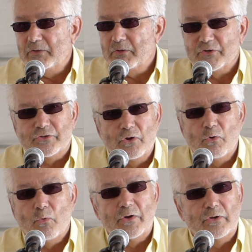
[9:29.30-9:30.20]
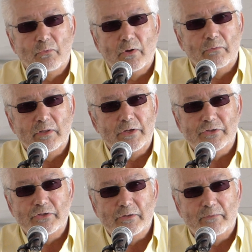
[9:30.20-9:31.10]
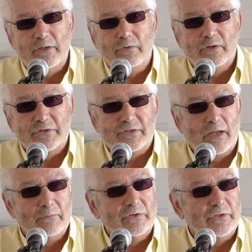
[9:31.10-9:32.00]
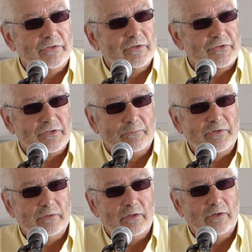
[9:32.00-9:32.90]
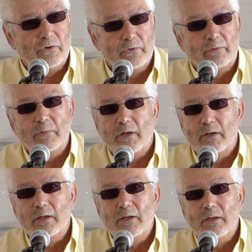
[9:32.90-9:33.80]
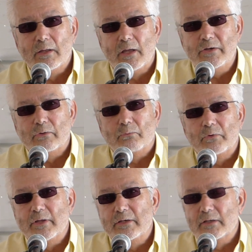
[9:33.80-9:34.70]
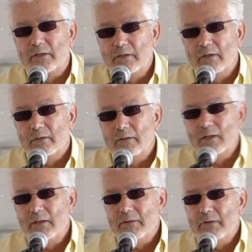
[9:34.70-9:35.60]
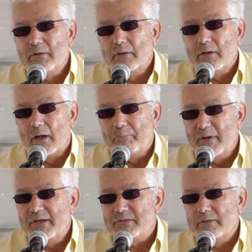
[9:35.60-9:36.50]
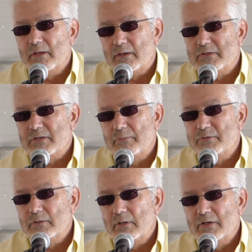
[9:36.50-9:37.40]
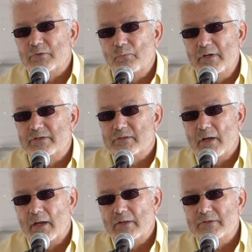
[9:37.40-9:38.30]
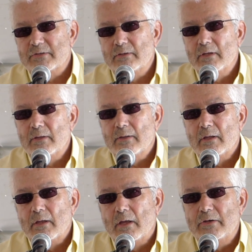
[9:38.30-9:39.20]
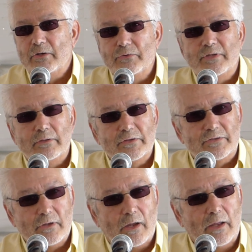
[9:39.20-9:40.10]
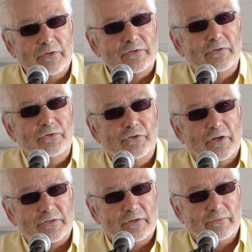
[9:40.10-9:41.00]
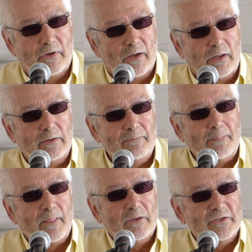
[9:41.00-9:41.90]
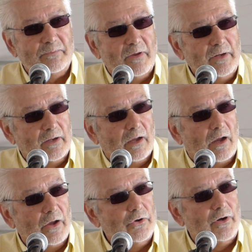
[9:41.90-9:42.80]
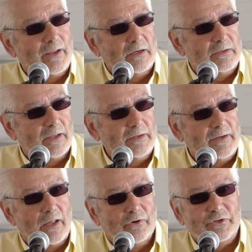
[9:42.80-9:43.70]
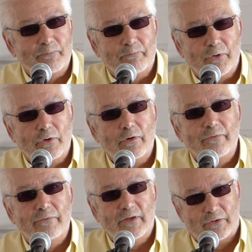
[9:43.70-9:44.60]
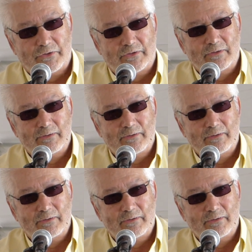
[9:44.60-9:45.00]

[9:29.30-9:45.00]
There's no one-to-one relationship that you can establish. It's an assumption that you're going by, and you're willing to kill based on that assumption. And it's weak science, and you're using this science to justify spending $110 per fish